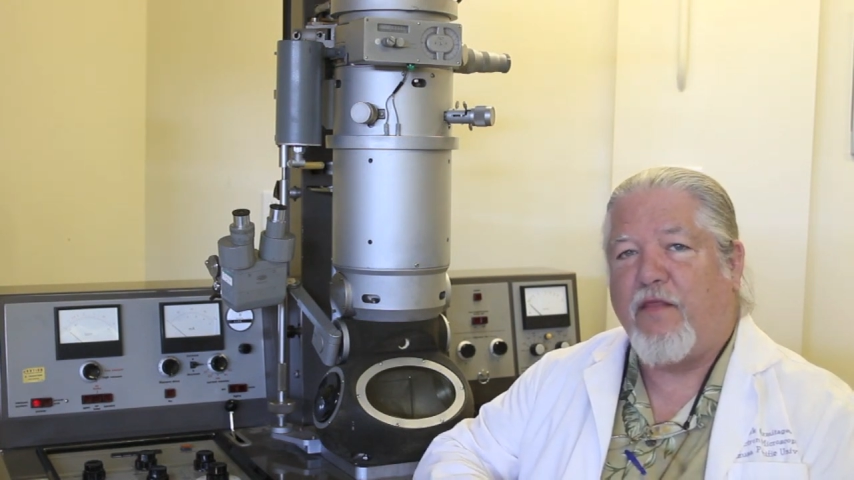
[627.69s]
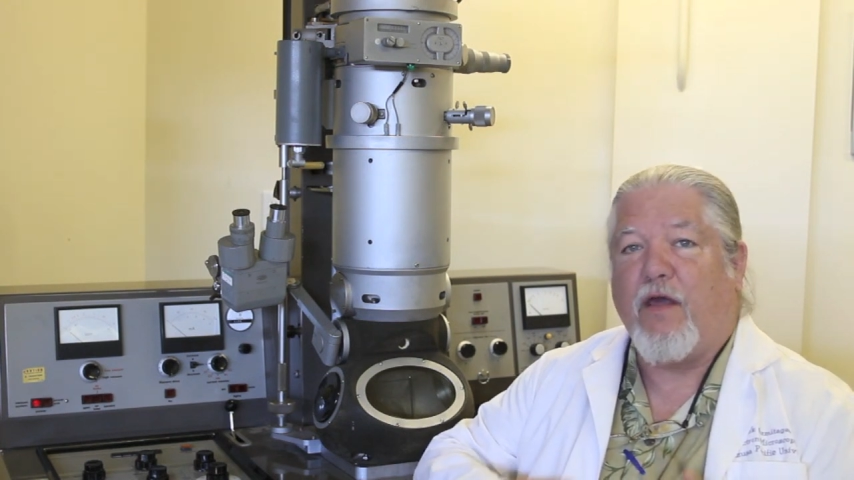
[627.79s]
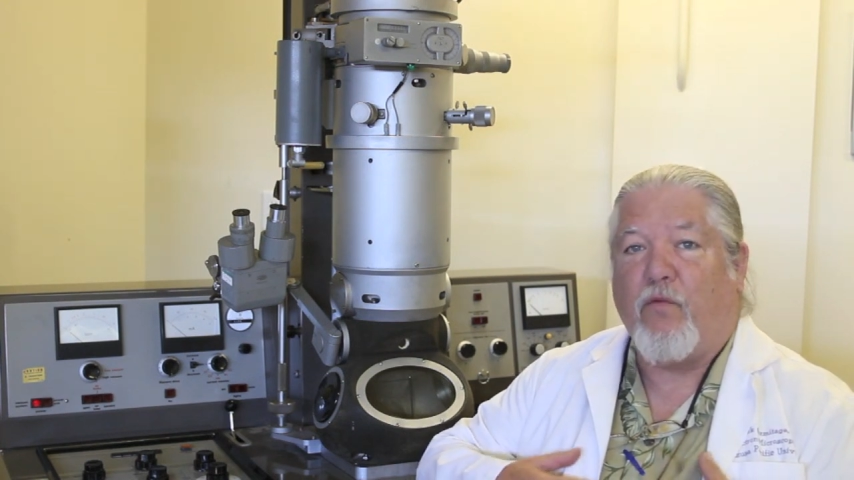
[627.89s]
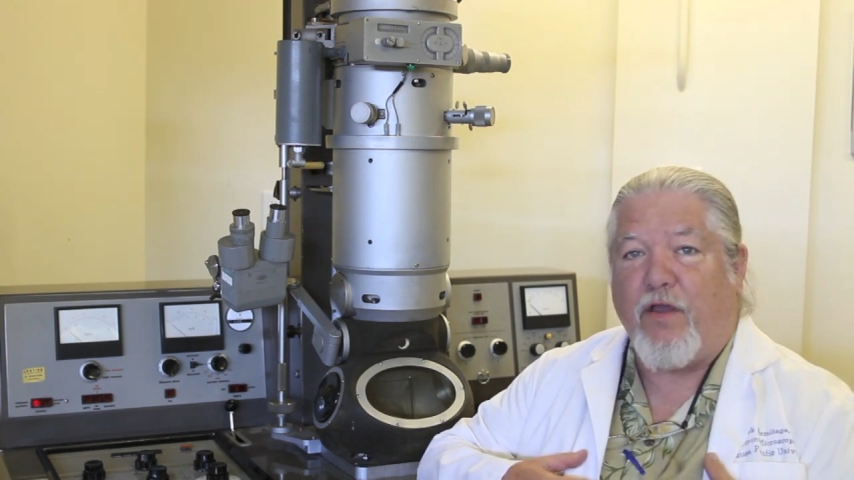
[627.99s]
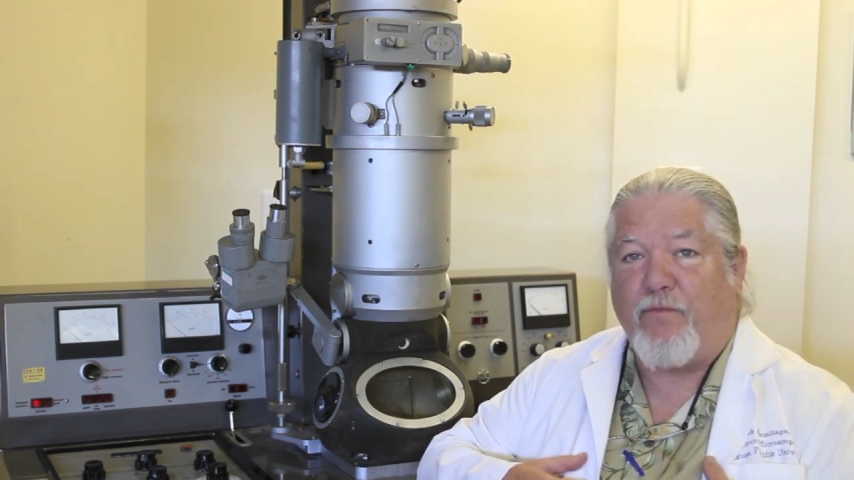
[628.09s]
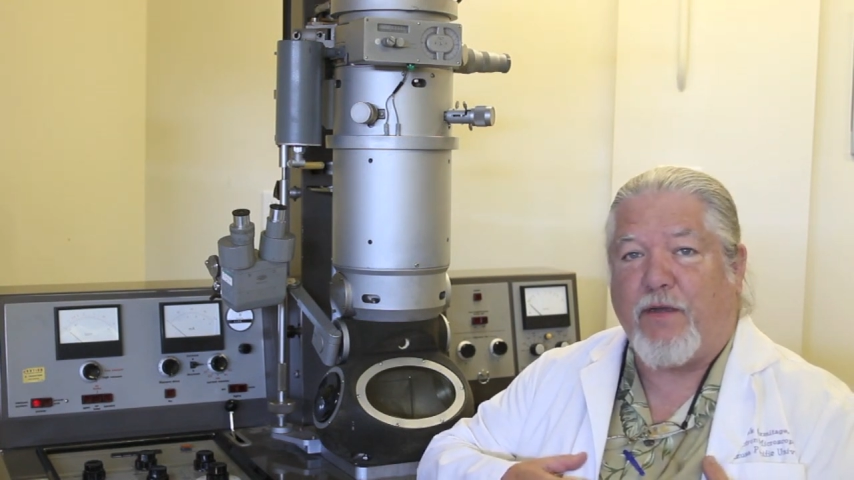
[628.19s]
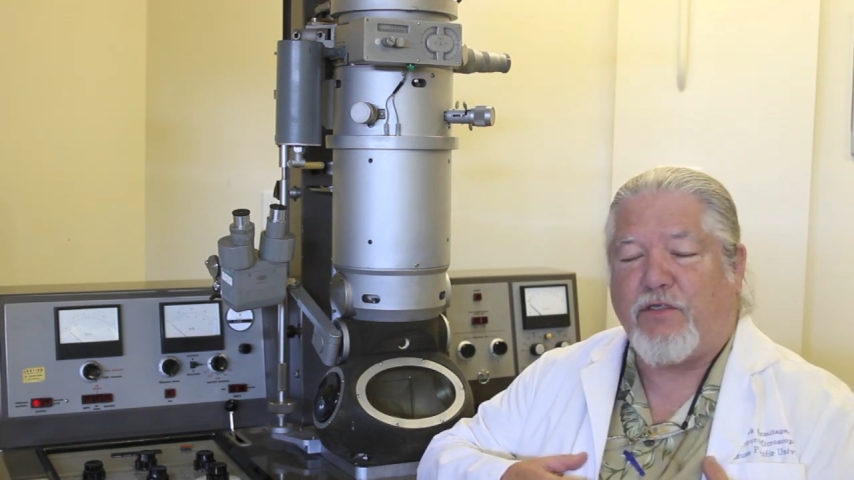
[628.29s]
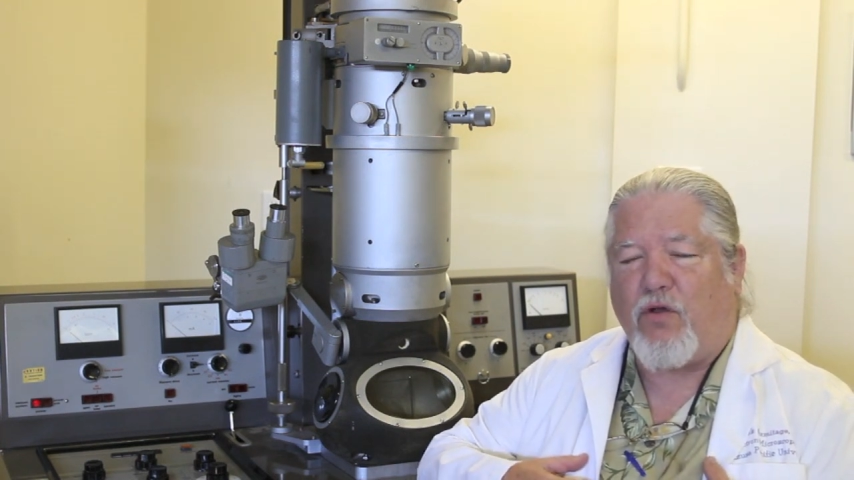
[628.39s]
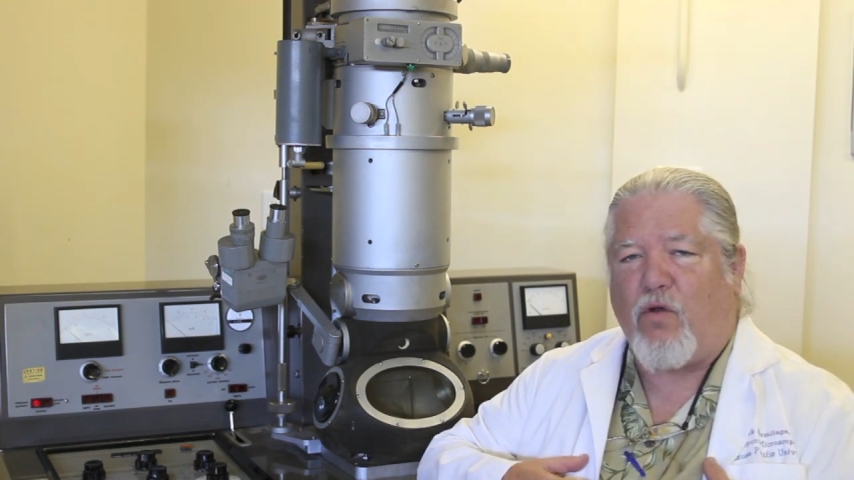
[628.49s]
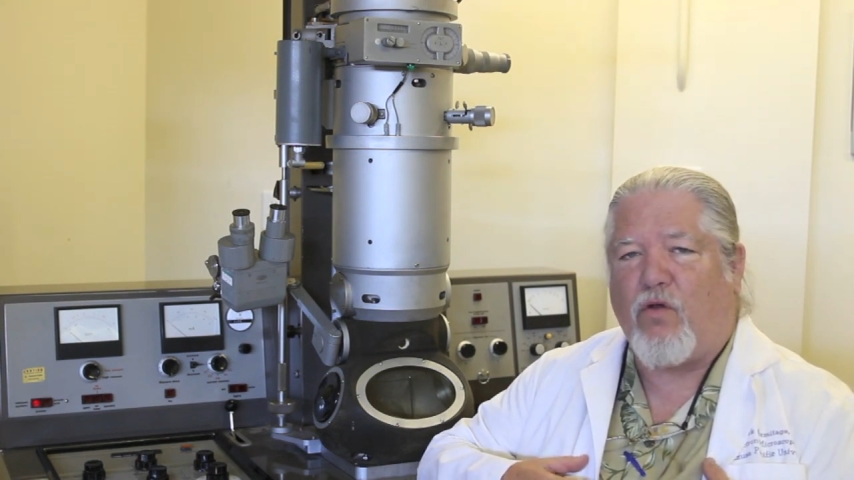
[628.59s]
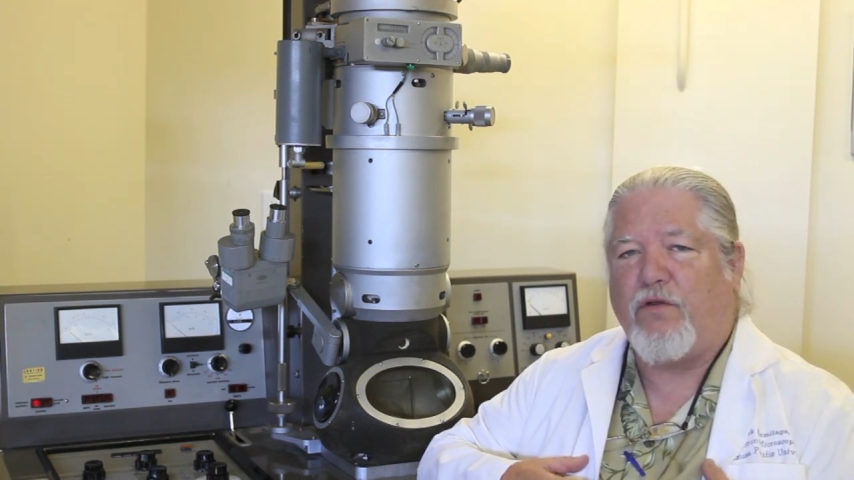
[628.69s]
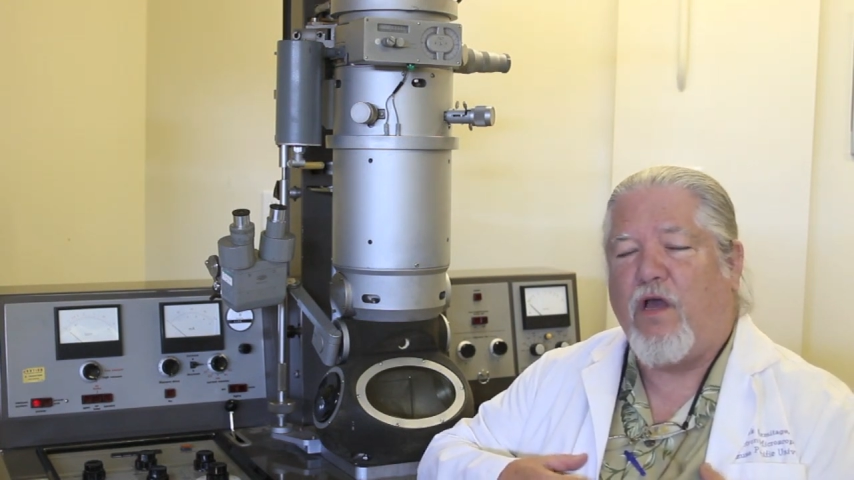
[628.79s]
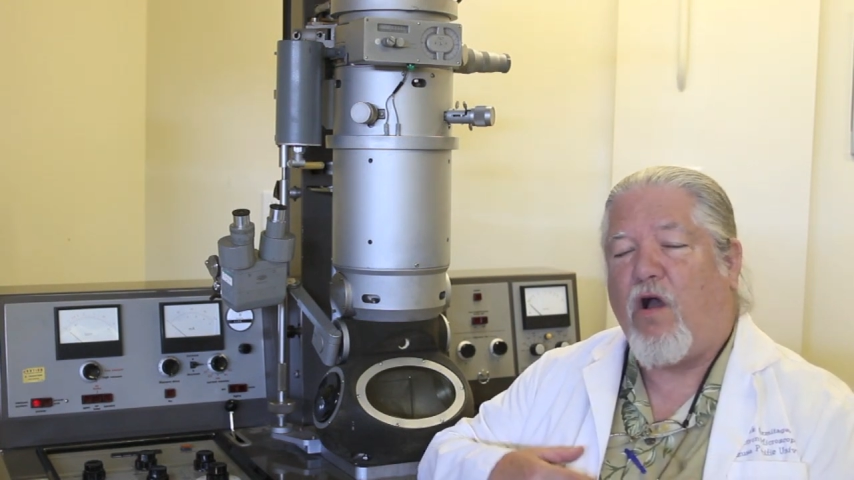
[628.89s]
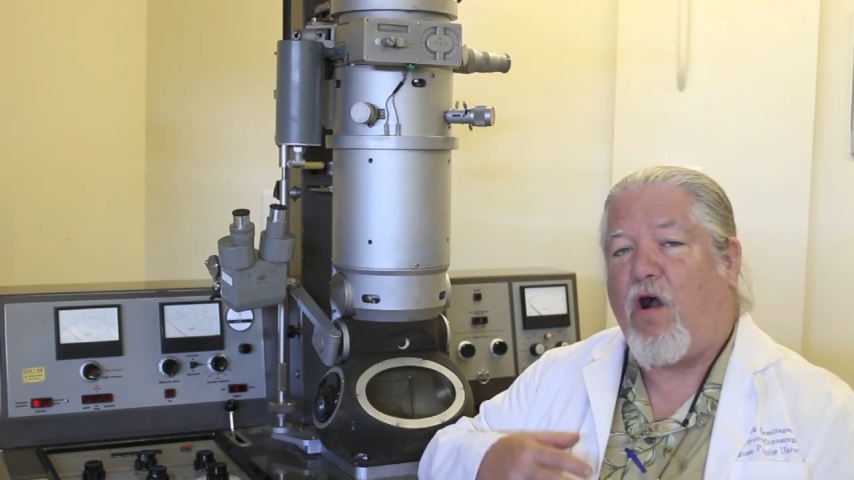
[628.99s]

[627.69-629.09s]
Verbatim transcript: that we've been told